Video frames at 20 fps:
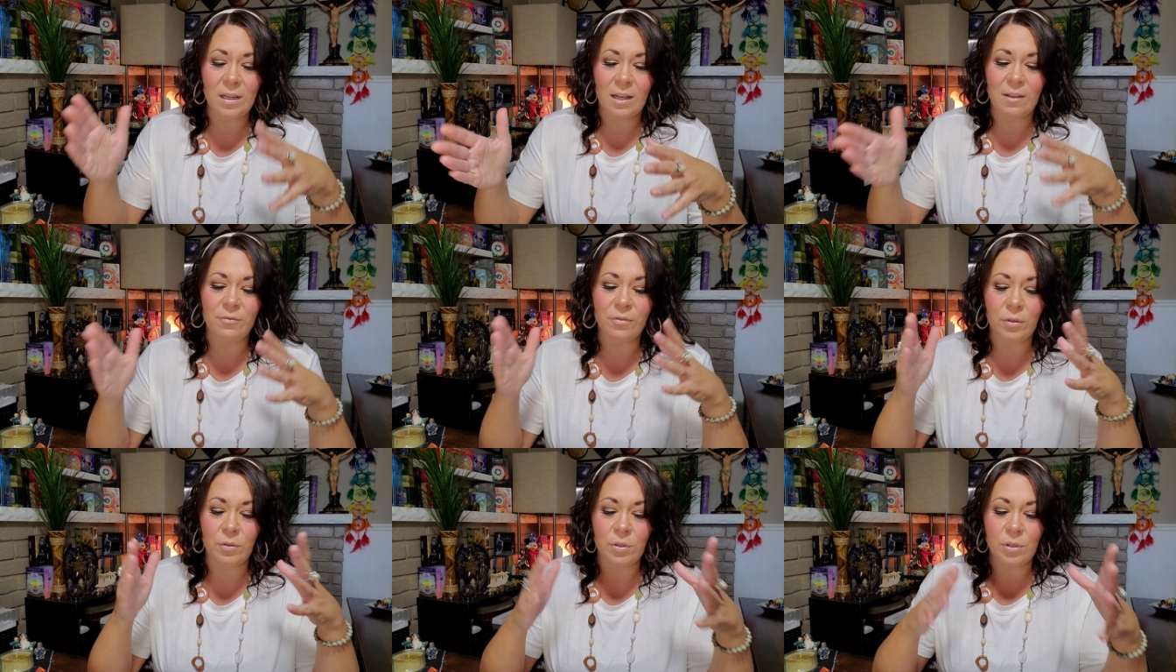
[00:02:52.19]
I
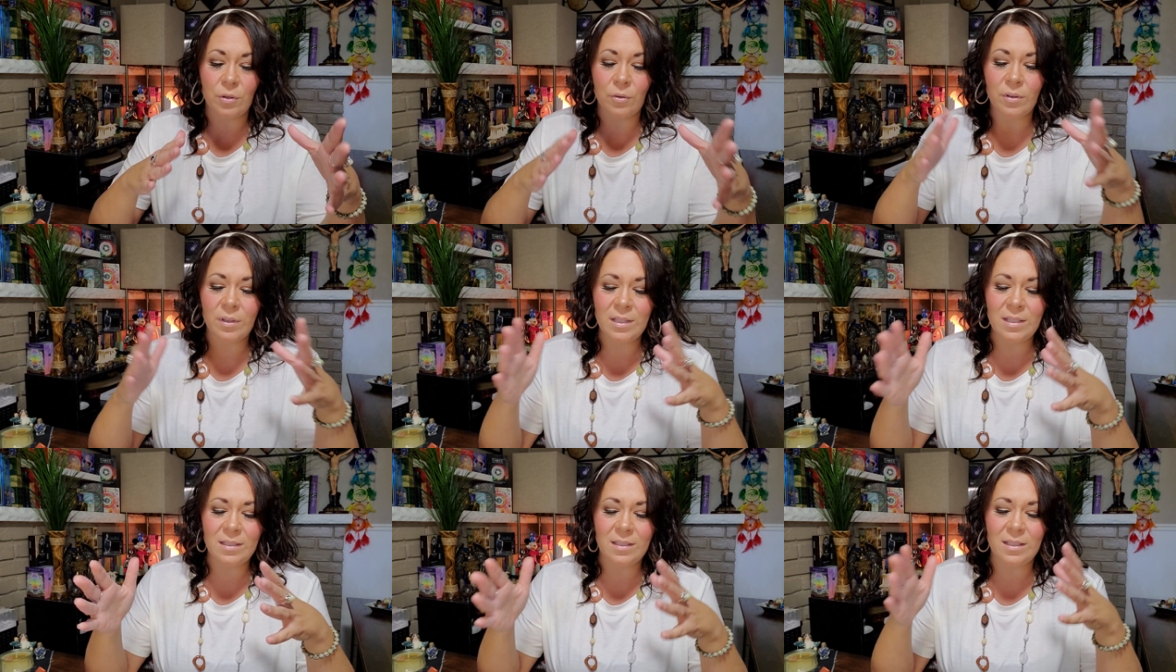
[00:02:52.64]
feel
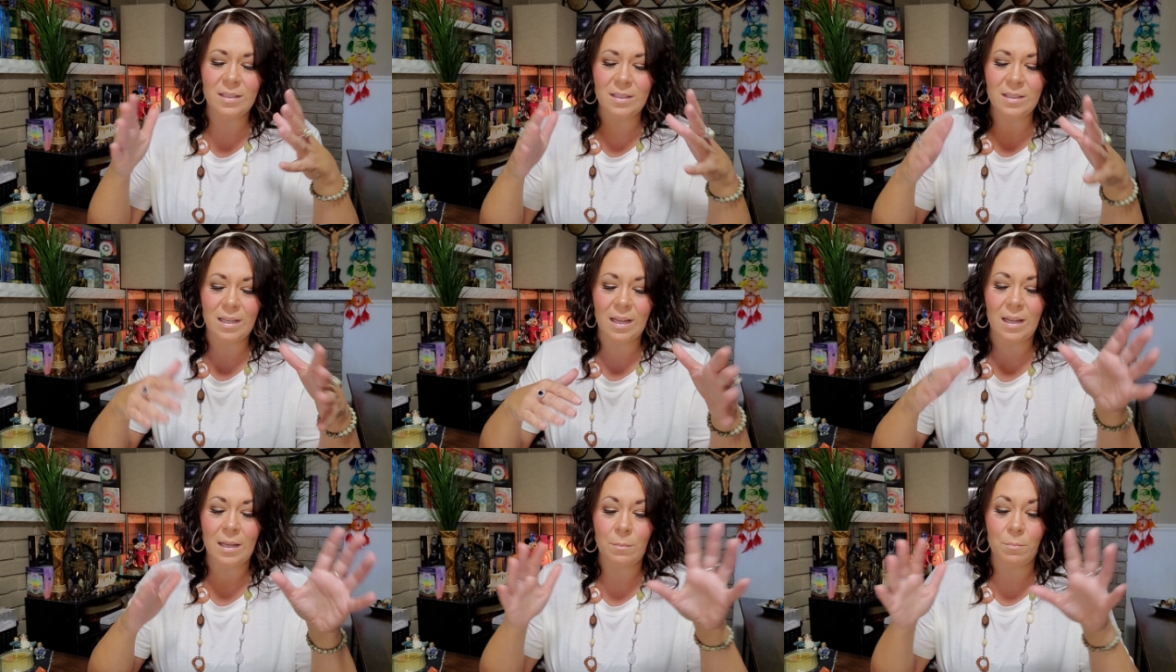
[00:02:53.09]
Uranus is
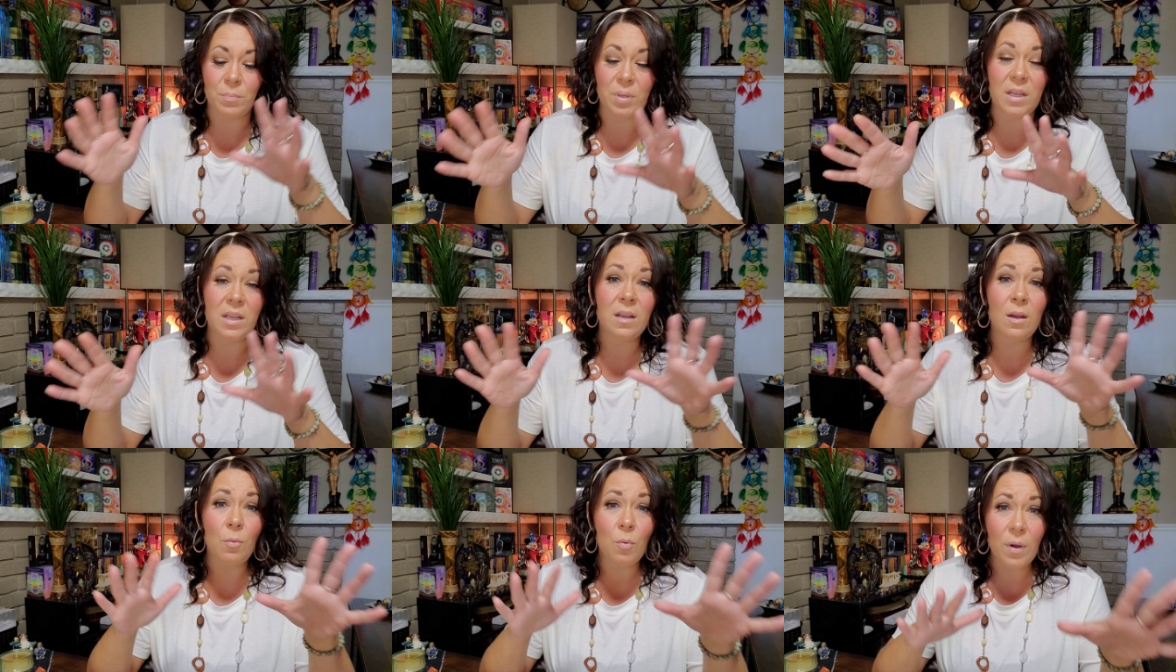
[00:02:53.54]
saying,
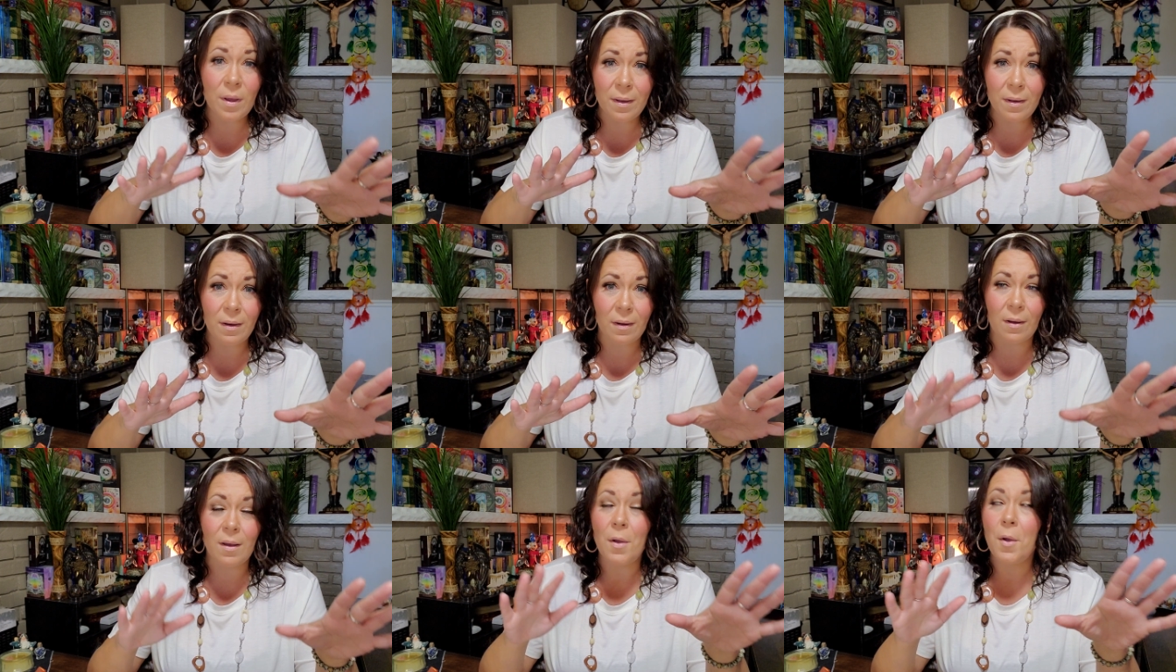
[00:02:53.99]
be
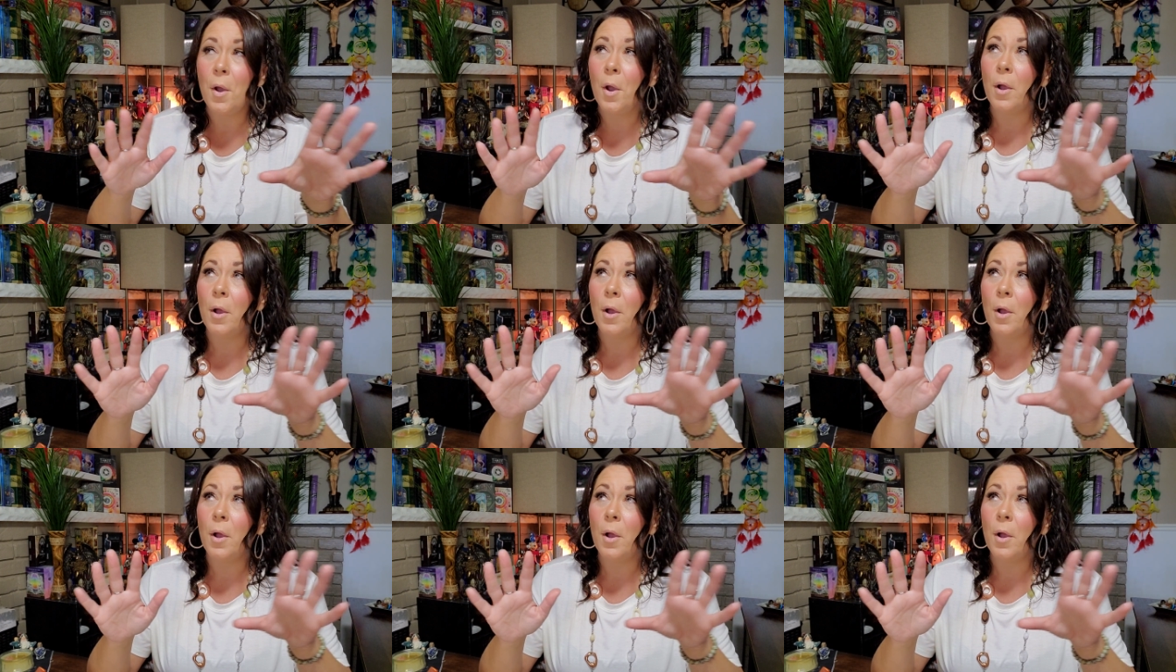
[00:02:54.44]
aware,